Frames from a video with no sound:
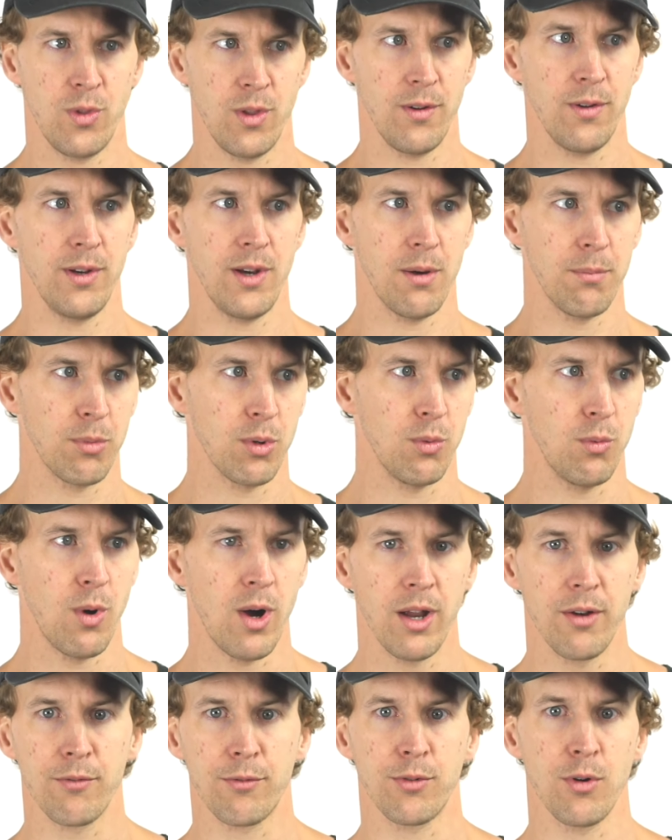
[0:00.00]

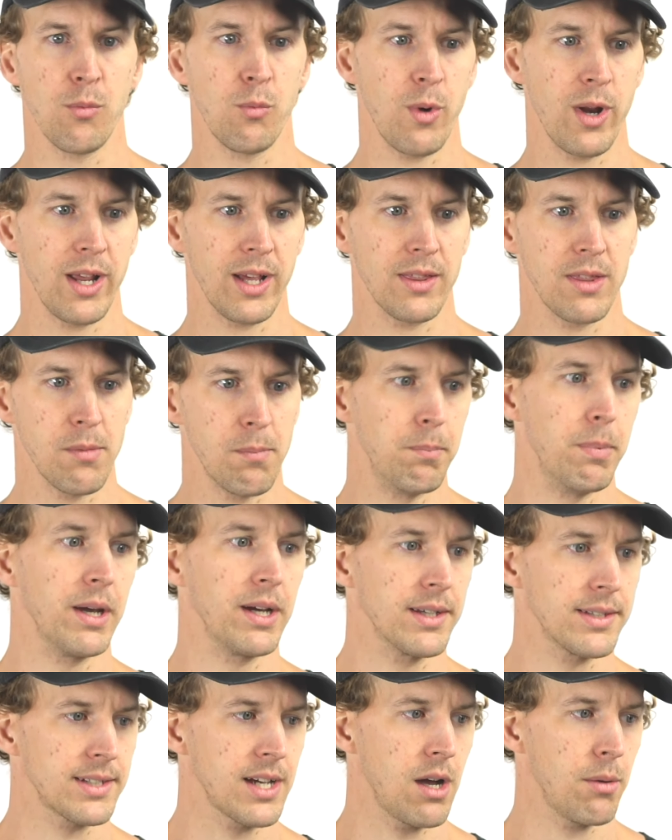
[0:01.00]
#1 from winning the
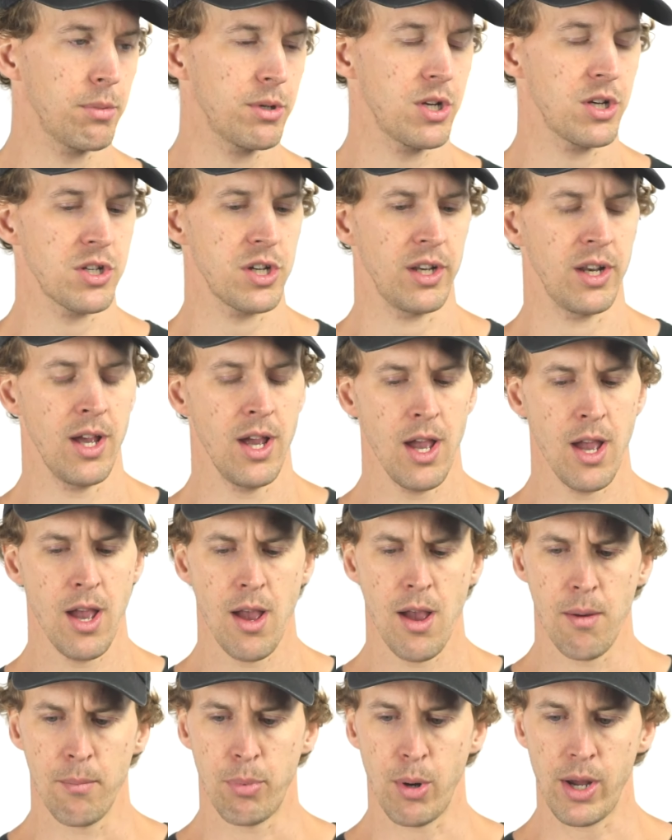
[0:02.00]
biggest competition.
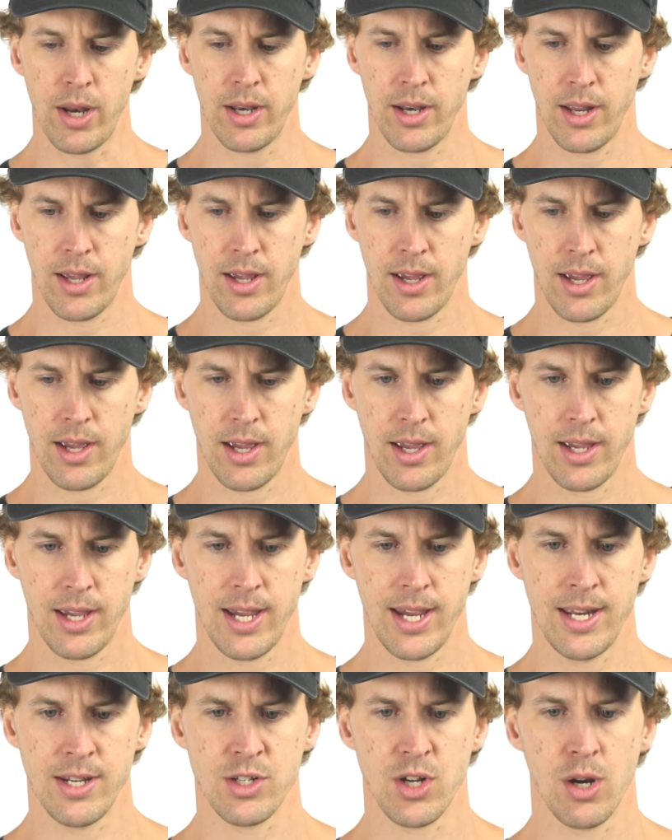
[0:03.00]
But
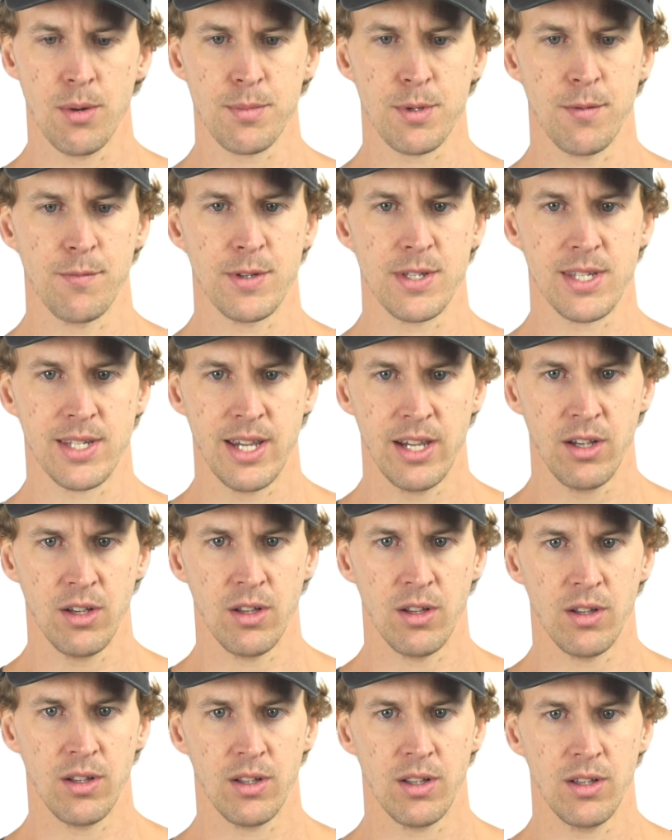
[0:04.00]
in terms of
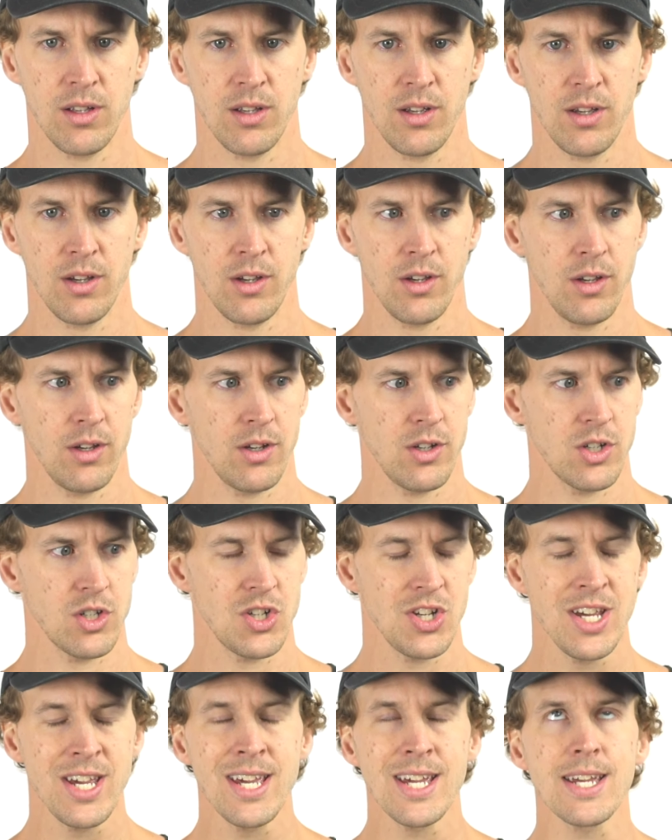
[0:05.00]
skill,
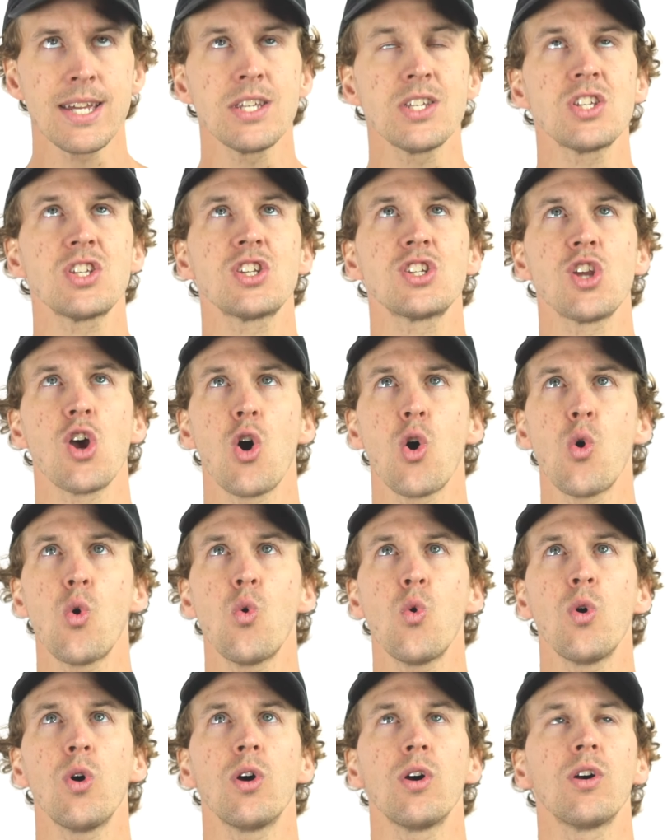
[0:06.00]
she is
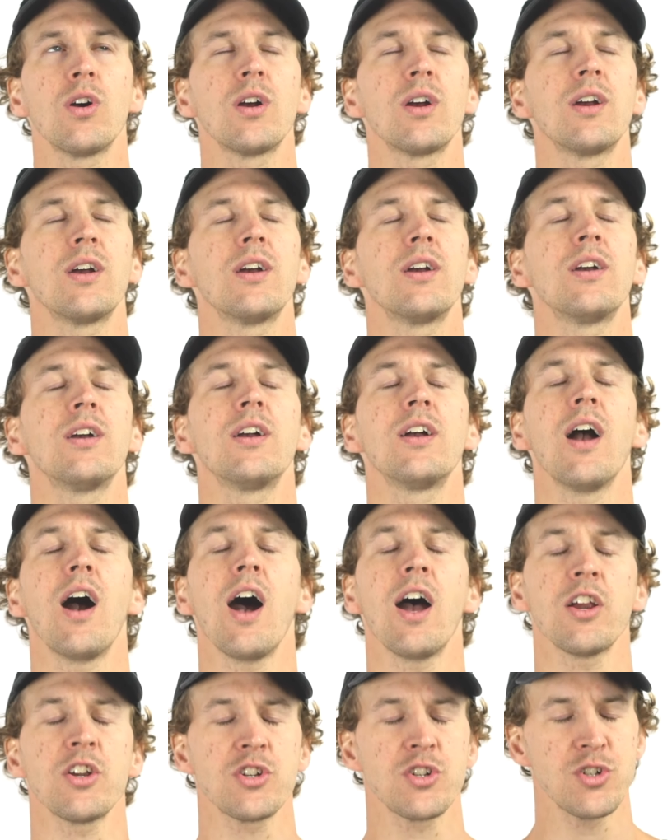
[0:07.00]
so
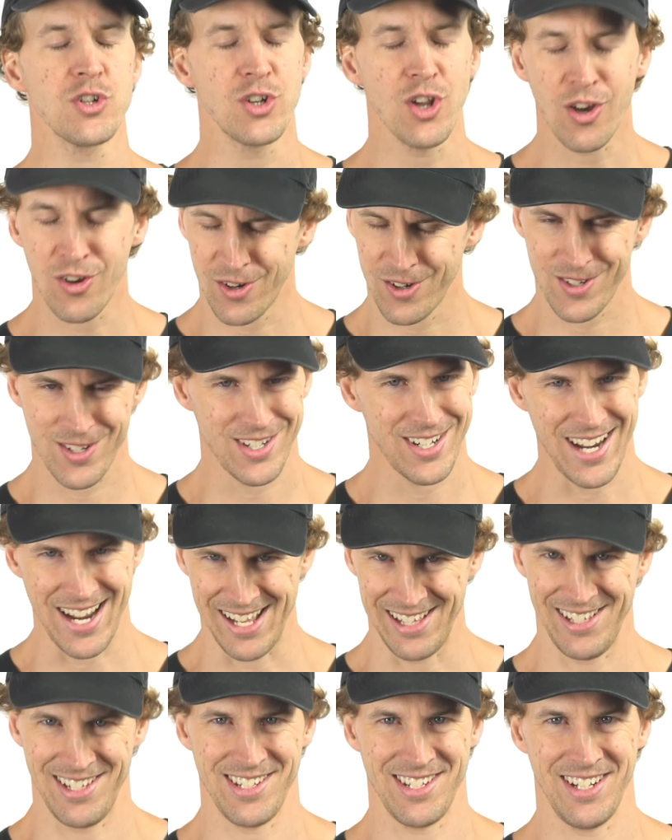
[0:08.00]
gosh darn
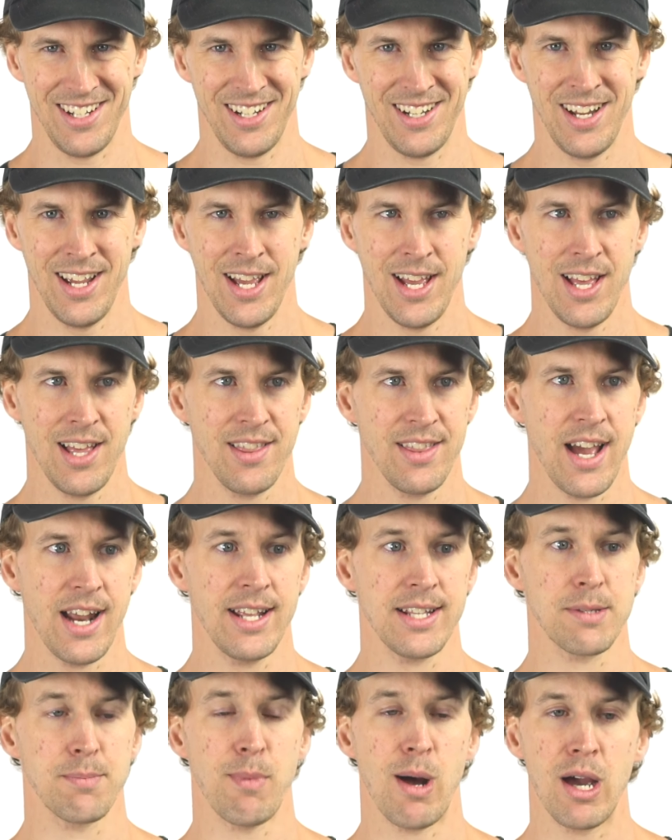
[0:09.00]
talented that
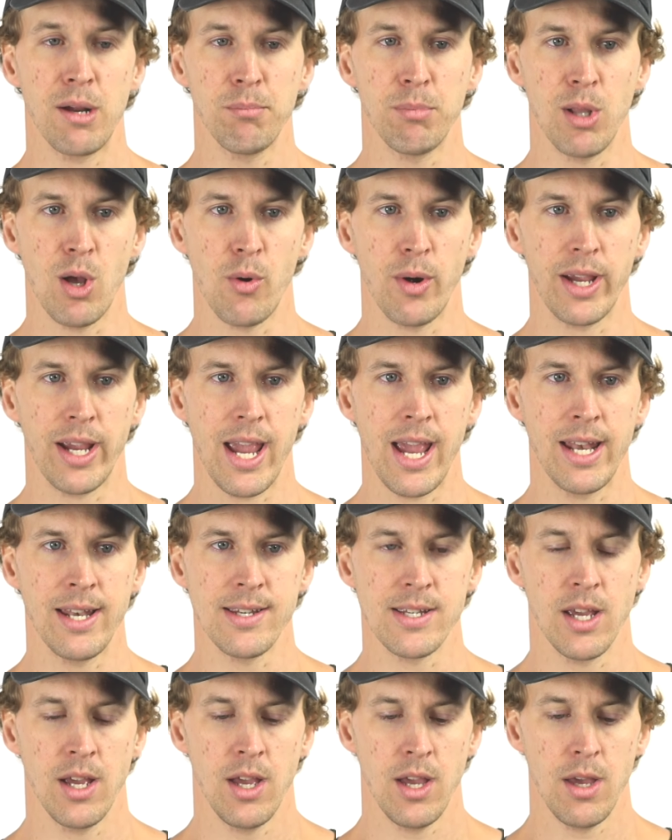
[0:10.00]
it's mind-blowing. And
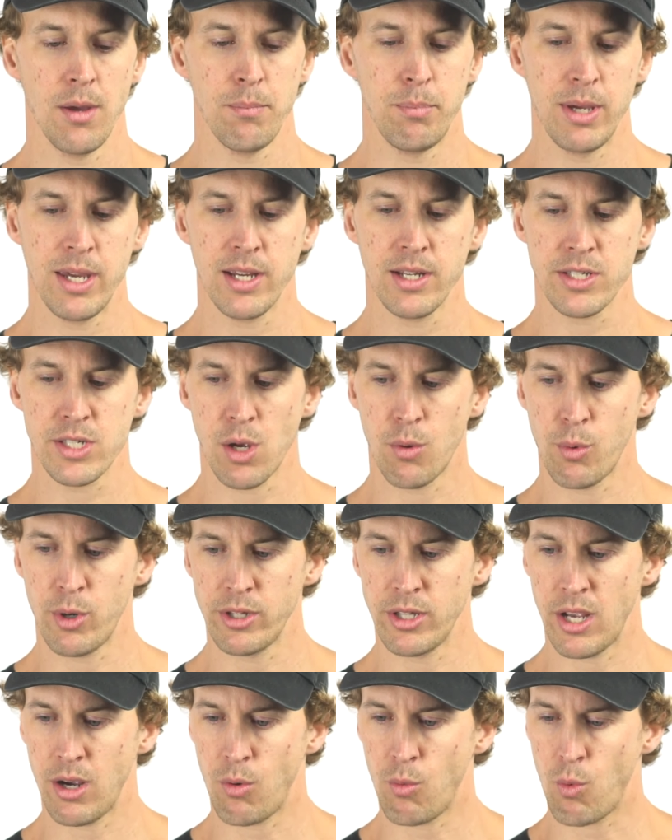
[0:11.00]
being someone
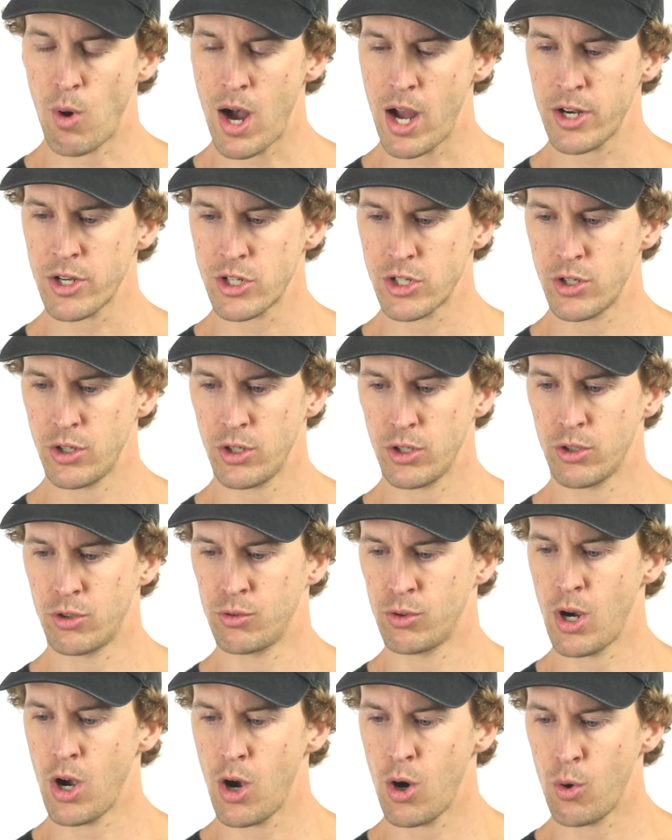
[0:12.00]
that watched her
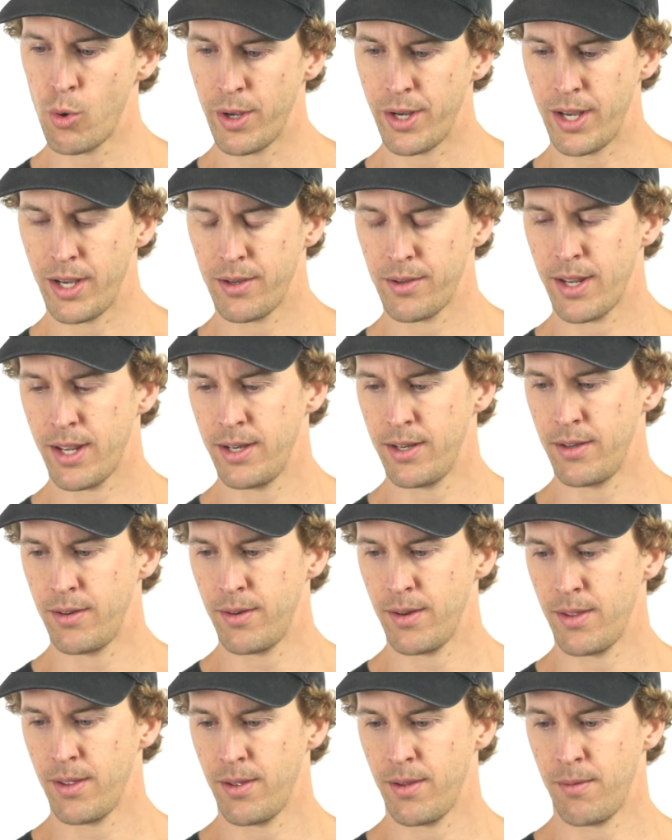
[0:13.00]
grow,
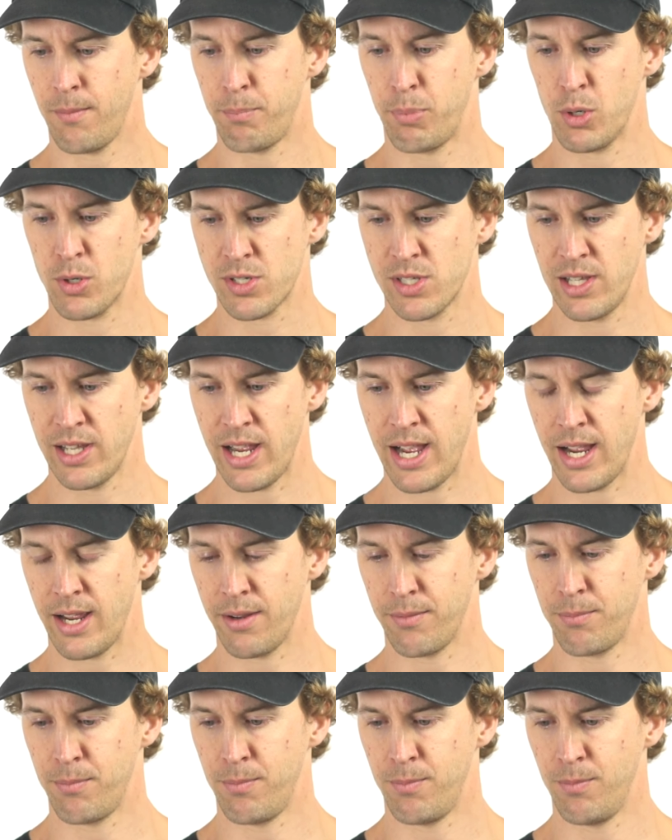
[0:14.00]
and personally I